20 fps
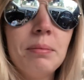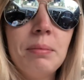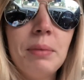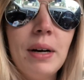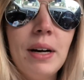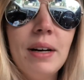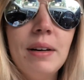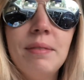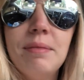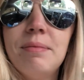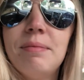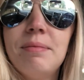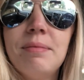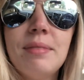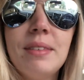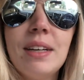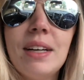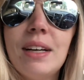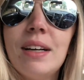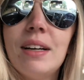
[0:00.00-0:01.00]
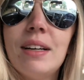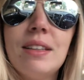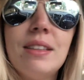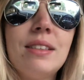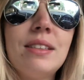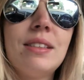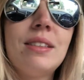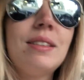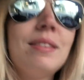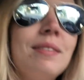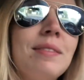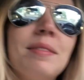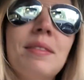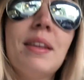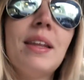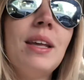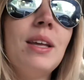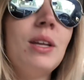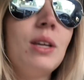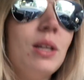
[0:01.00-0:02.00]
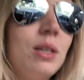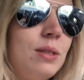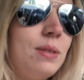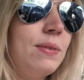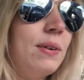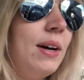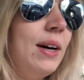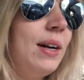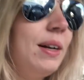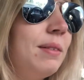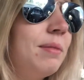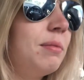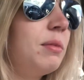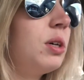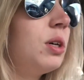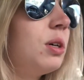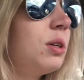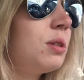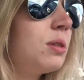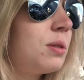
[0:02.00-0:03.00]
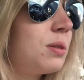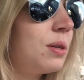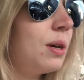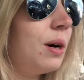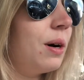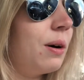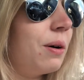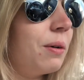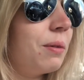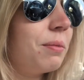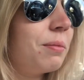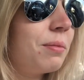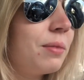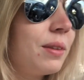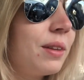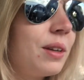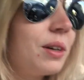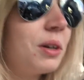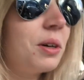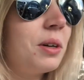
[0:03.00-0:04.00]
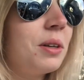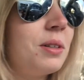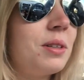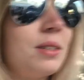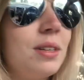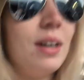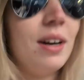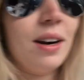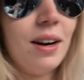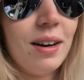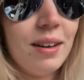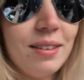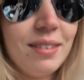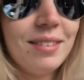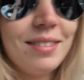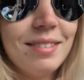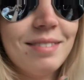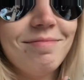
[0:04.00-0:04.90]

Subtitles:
But it's fine. So, good start.